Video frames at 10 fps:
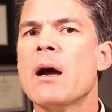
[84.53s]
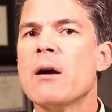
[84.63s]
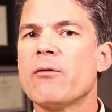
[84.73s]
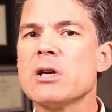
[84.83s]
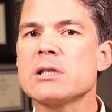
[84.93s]

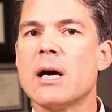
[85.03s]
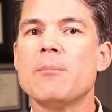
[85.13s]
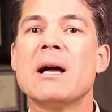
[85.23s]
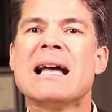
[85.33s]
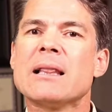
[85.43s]
First
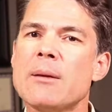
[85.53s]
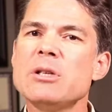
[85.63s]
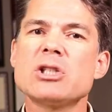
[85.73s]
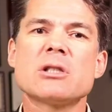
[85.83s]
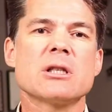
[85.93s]
up, let me
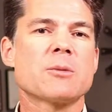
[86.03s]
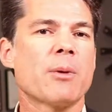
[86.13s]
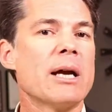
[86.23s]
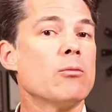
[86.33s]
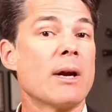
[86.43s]
just
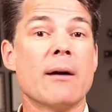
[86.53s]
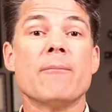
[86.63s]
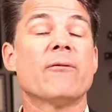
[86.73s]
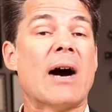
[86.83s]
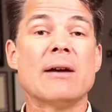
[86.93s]
explain what
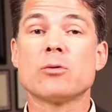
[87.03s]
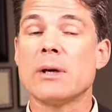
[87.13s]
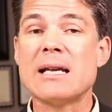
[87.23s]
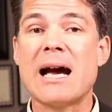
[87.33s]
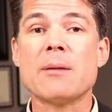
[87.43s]
a
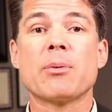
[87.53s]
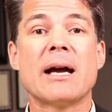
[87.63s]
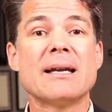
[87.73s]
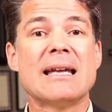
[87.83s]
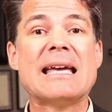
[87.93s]
529
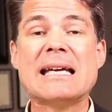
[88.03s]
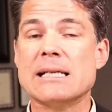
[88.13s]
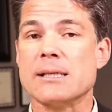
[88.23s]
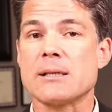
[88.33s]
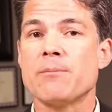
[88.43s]
plan
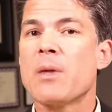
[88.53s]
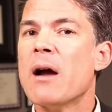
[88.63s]
is.